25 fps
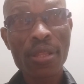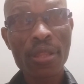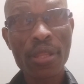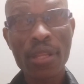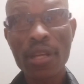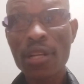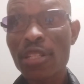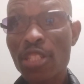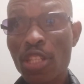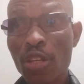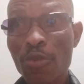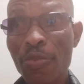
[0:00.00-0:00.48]

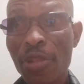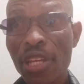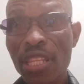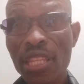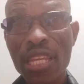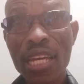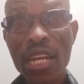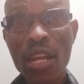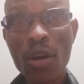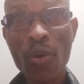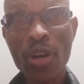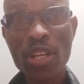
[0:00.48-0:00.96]
Nelson
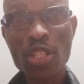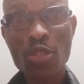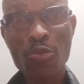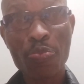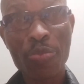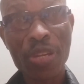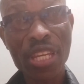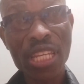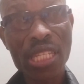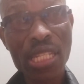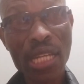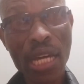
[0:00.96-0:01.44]
Mandela was
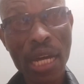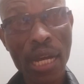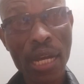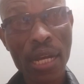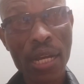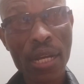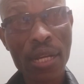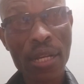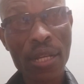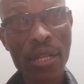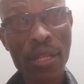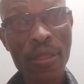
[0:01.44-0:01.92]
bitter
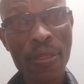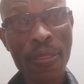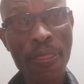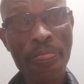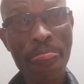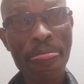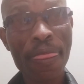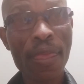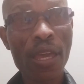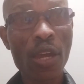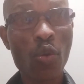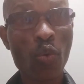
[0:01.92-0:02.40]

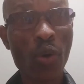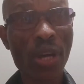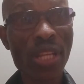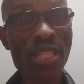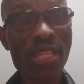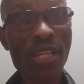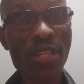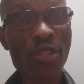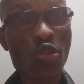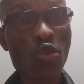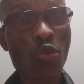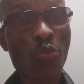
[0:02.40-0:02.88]
and
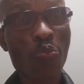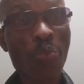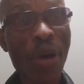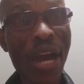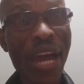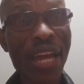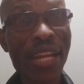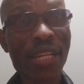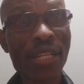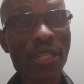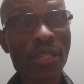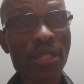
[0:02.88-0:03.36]
wanted to
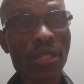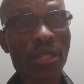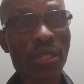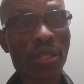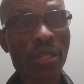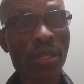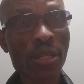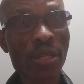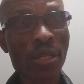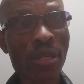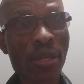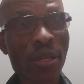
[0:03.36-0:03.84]
punish
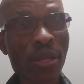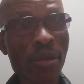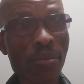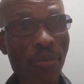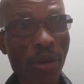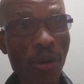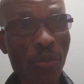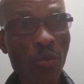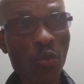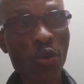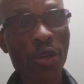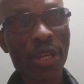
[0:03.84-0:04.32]

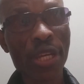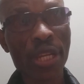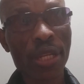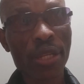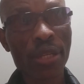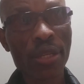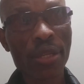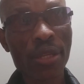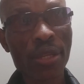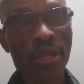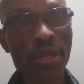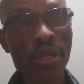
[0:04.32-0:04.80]
Mamuini.